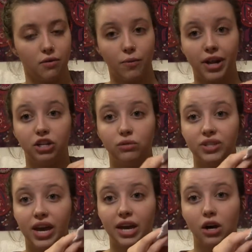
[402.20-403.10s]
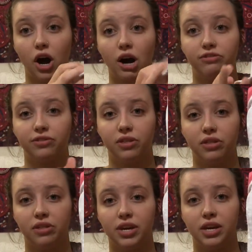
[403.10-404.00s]
when you take off
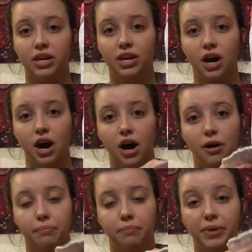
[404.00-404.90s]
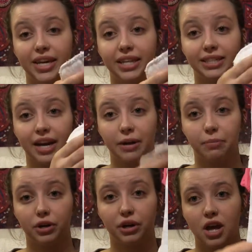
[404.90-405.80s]
the pee
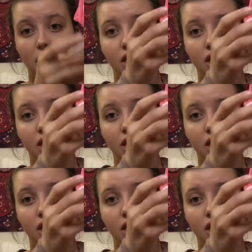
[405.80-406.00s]
diaper,